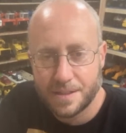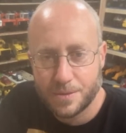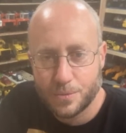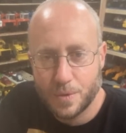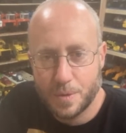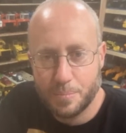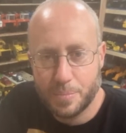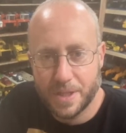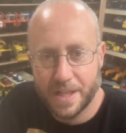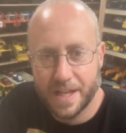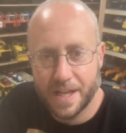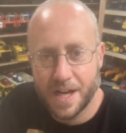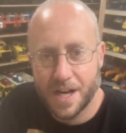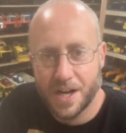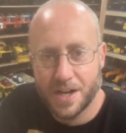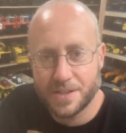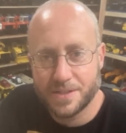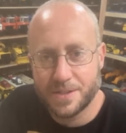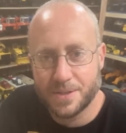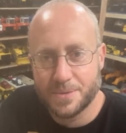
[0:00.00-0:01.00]
we play
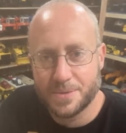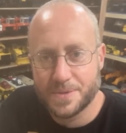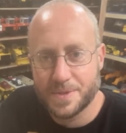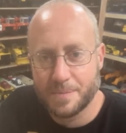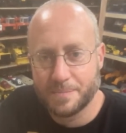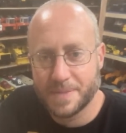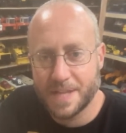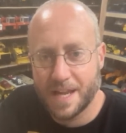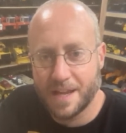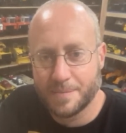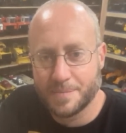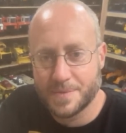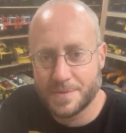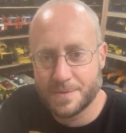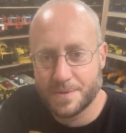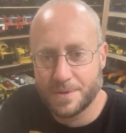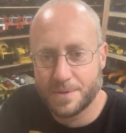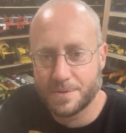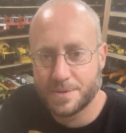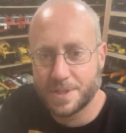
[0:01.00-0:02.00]
hard too sometimes.
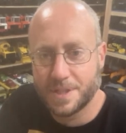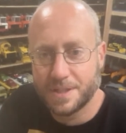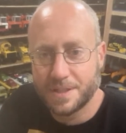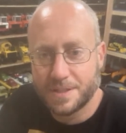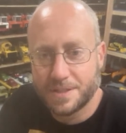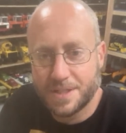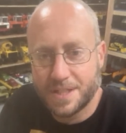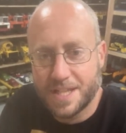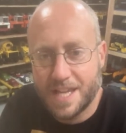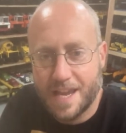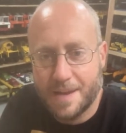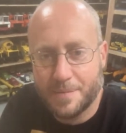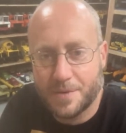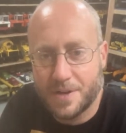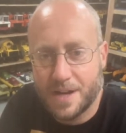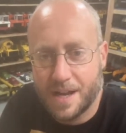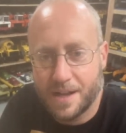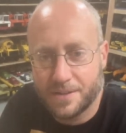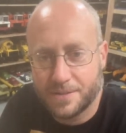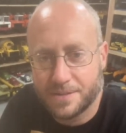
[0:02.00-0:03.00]
So she came
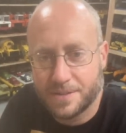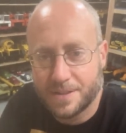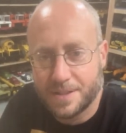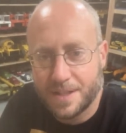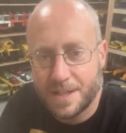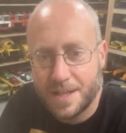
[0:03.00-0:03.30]
around